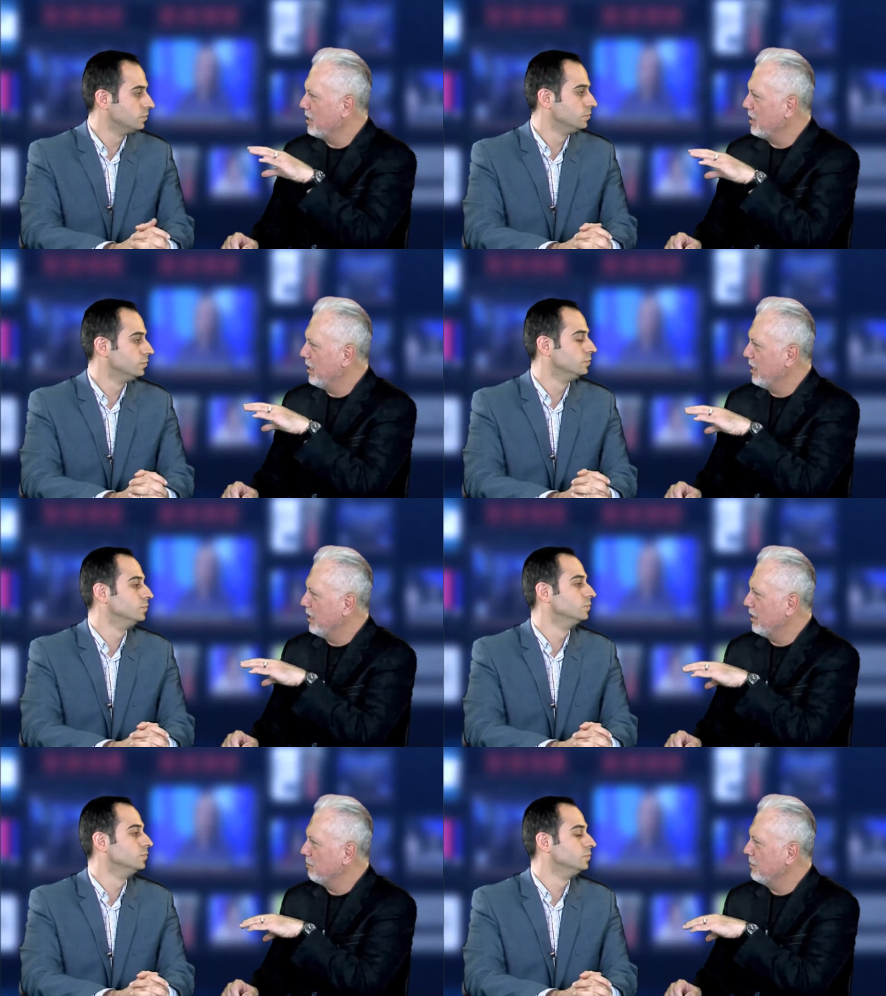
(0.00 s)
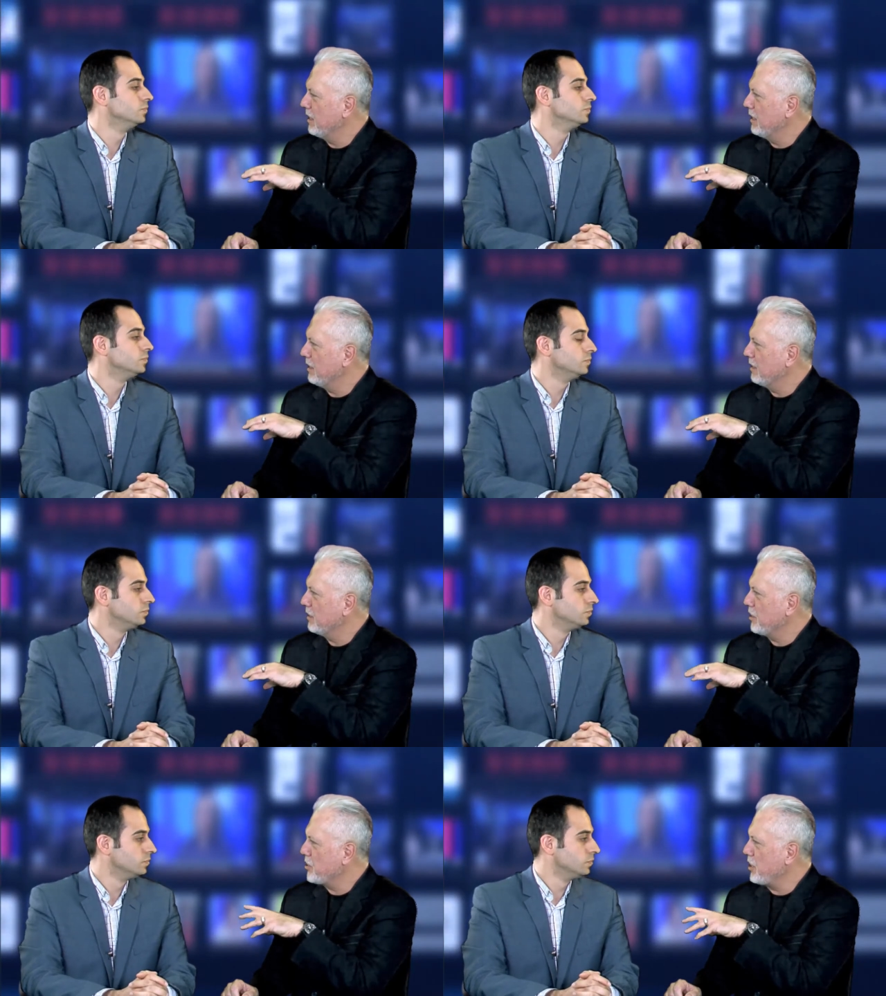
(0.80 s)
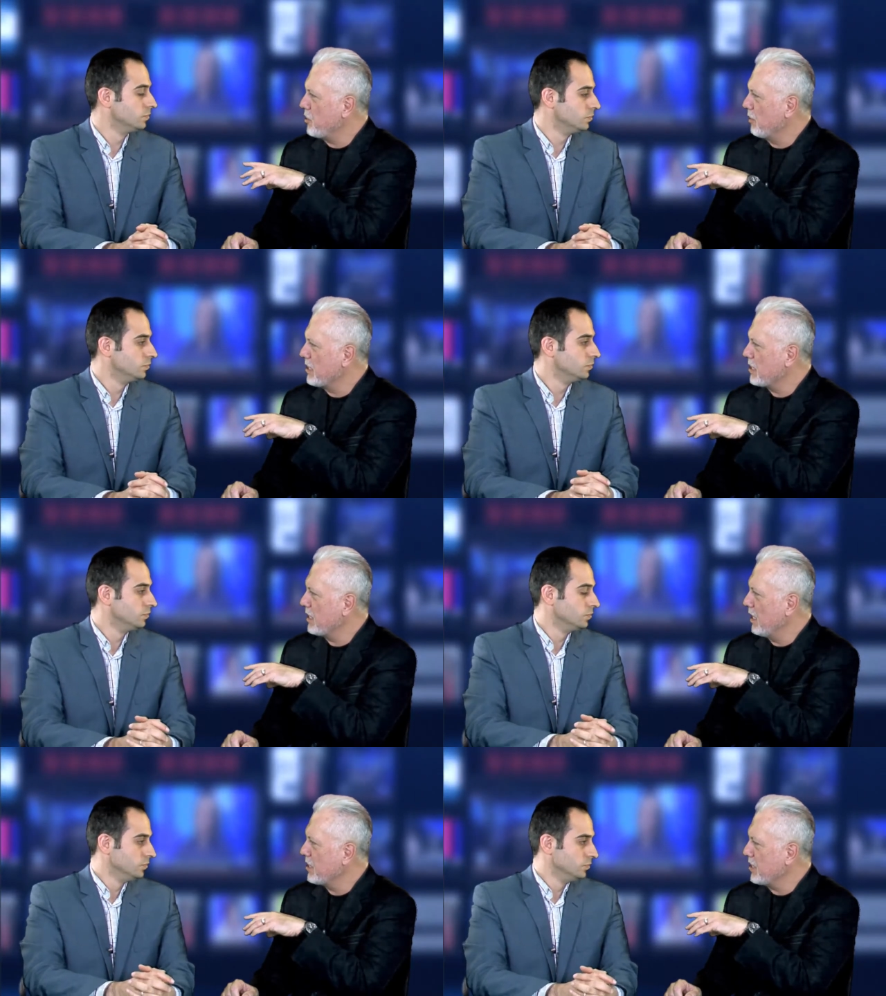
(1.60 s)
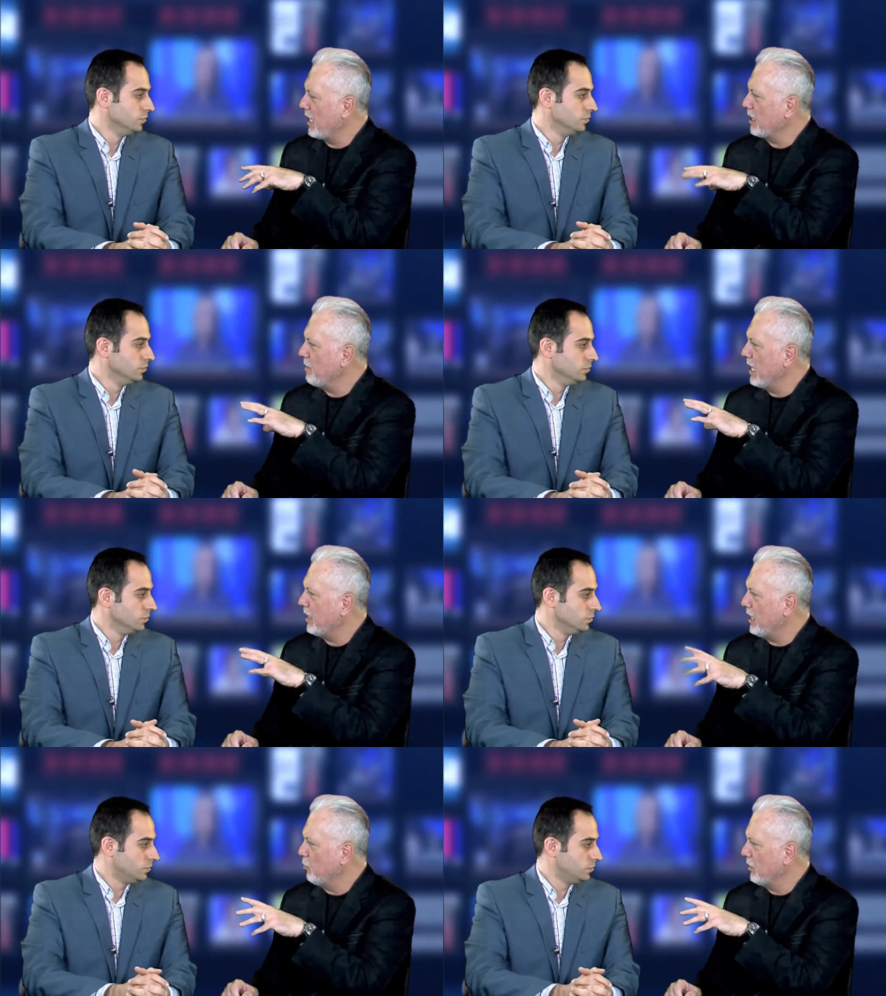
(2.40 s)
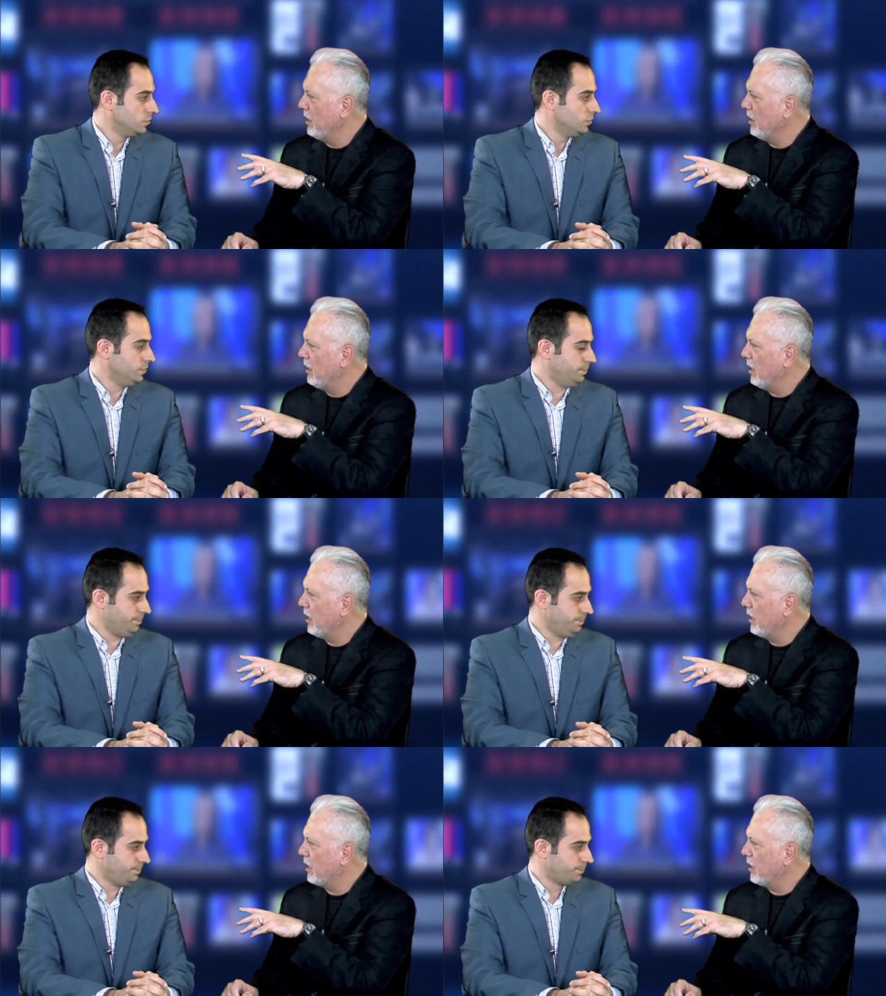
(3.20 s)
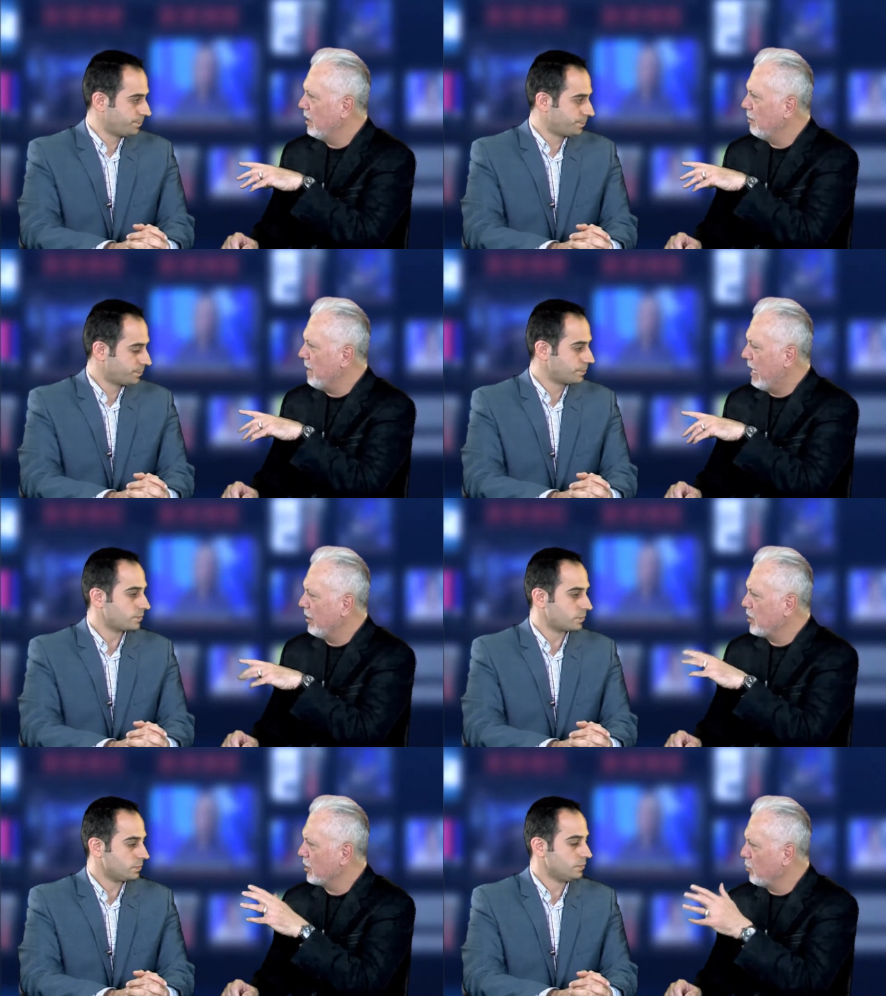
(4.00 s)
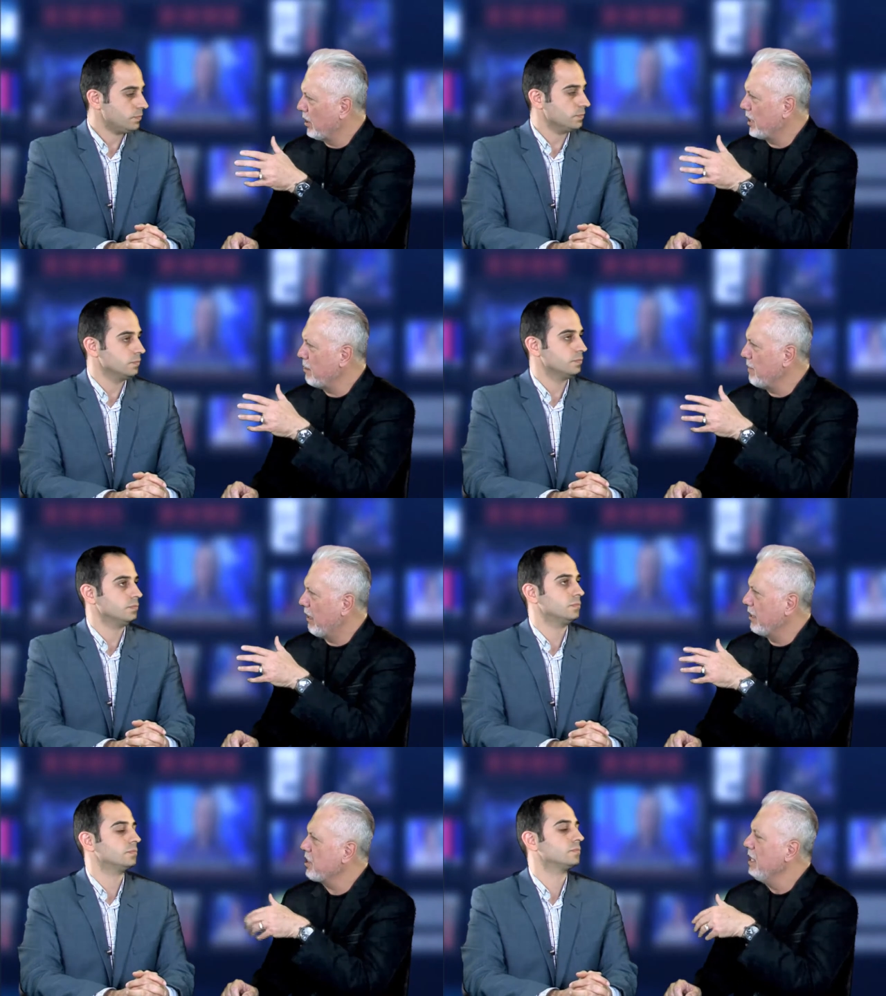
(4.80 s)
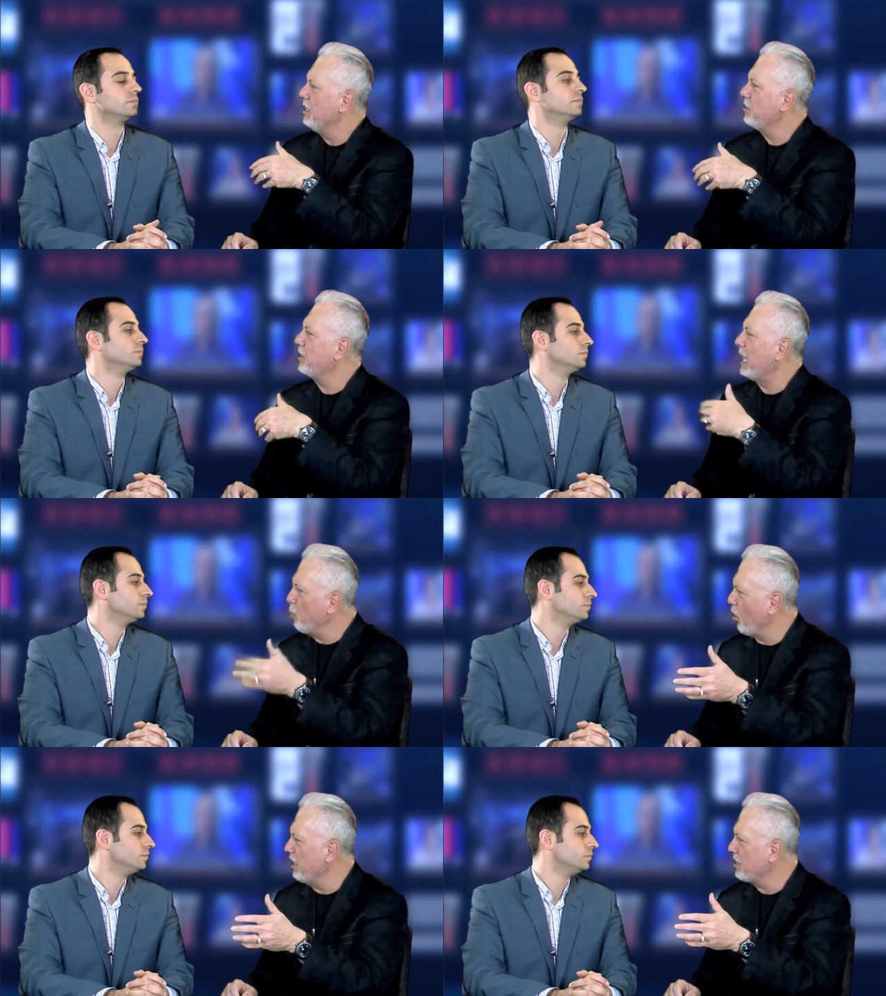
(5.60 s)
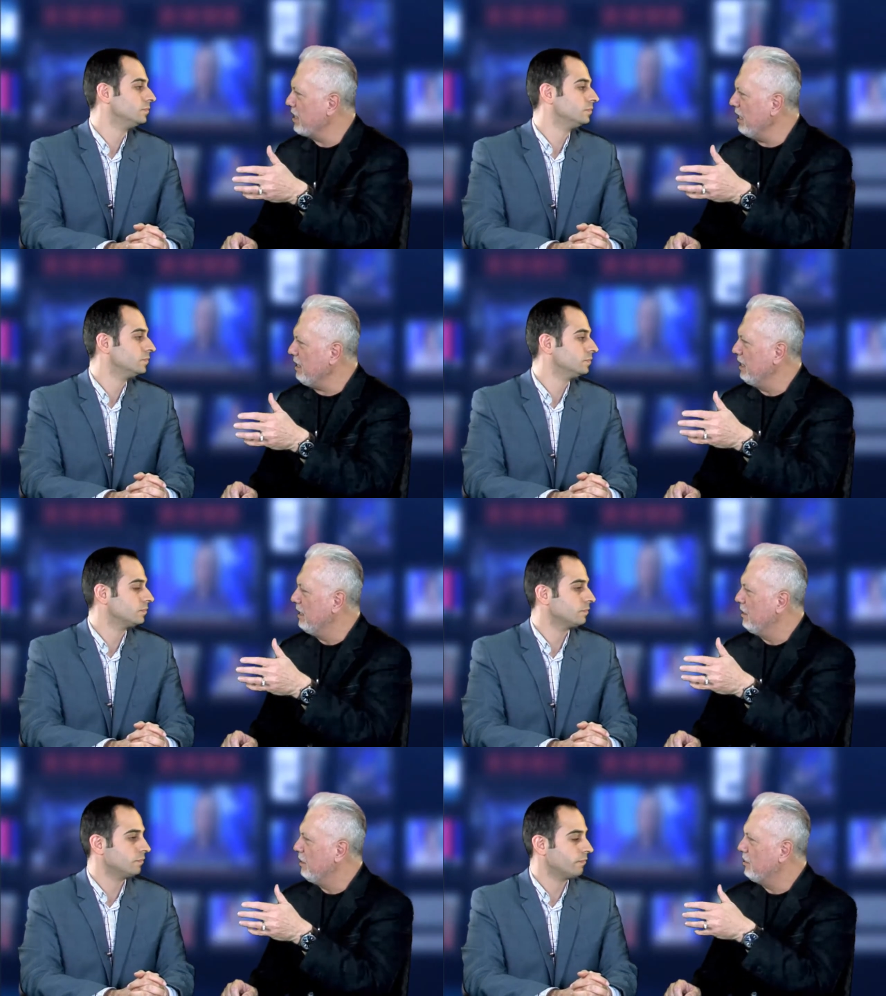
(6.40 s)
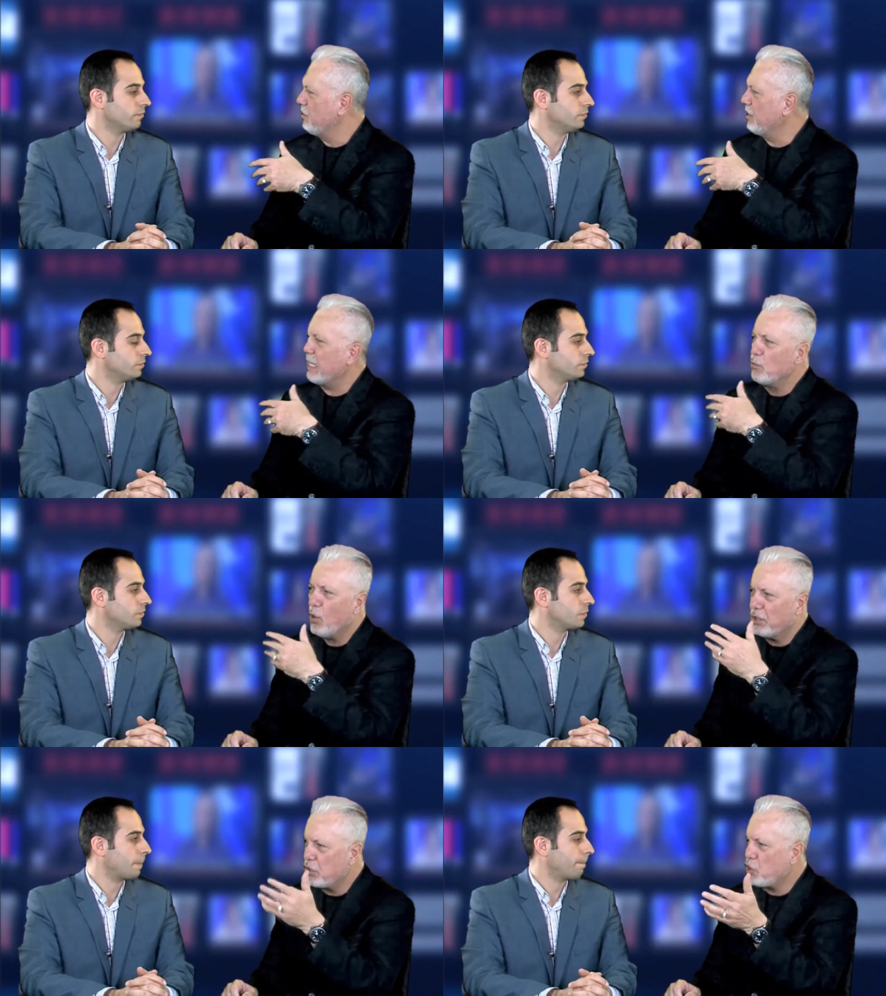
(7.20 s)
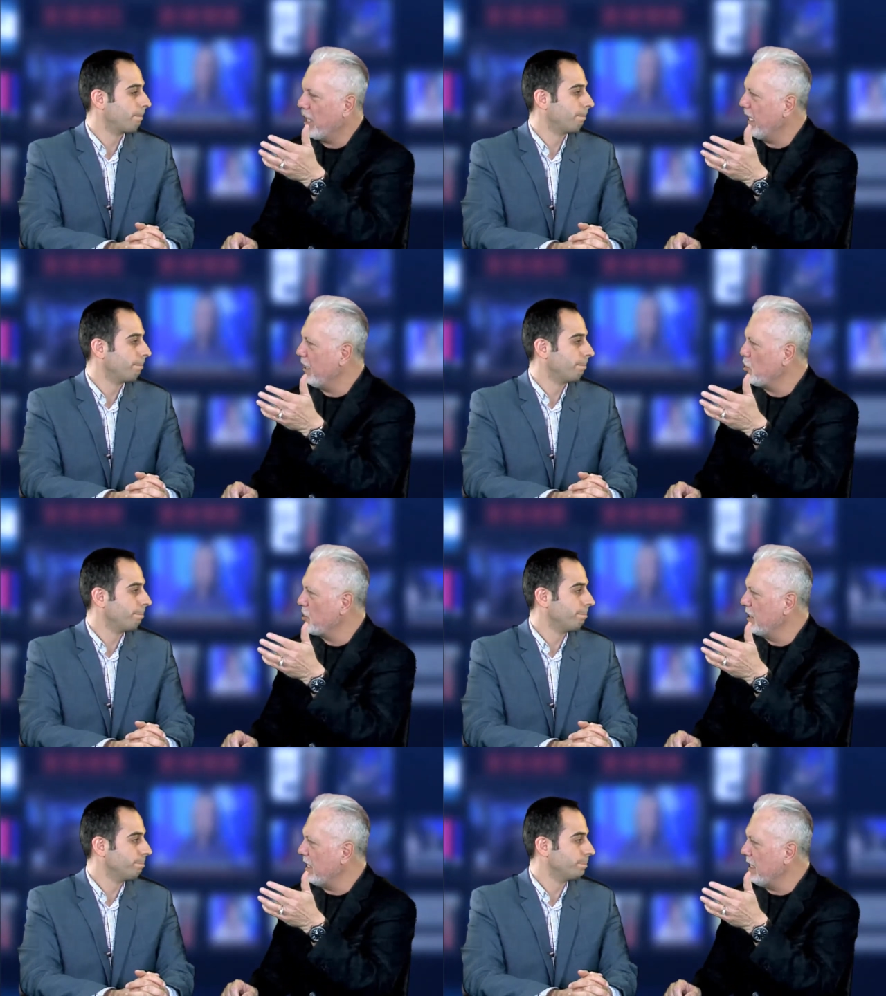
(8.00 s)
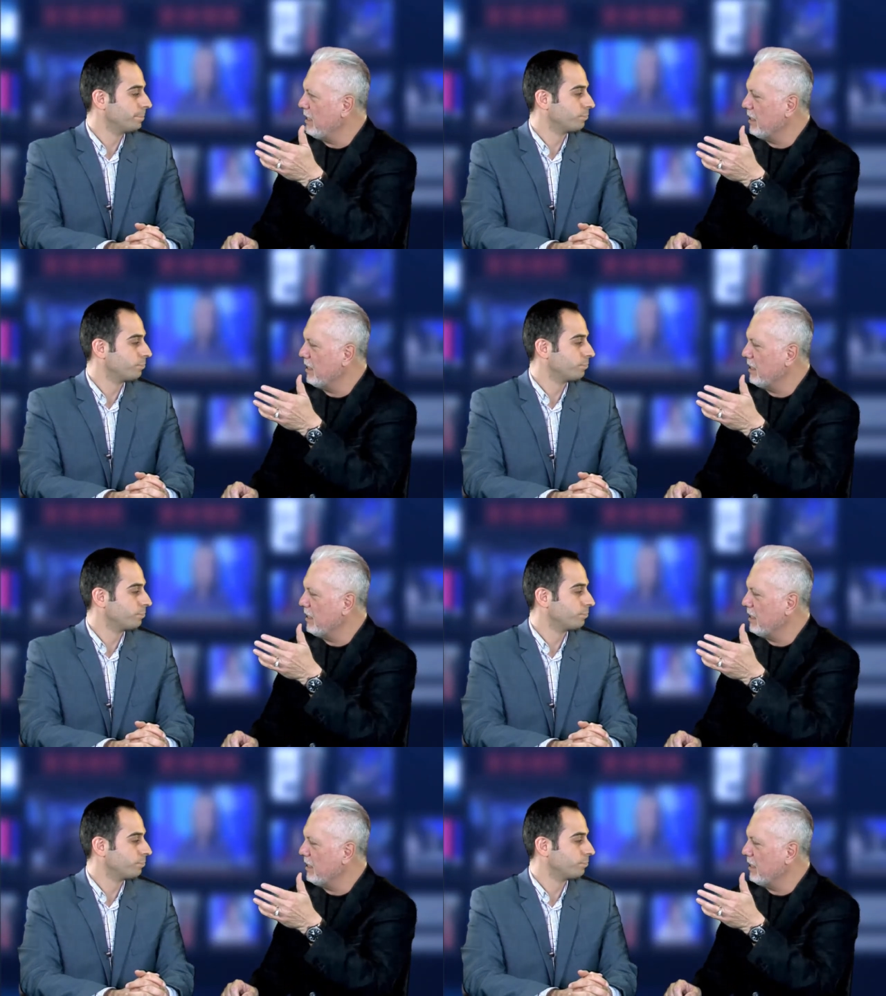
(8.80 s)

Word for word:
Speaker 1: um, uh, constituents uh, saying about equal uh, uh, marriage, equality in marriage? Do they want to see it? Do they want to change the, the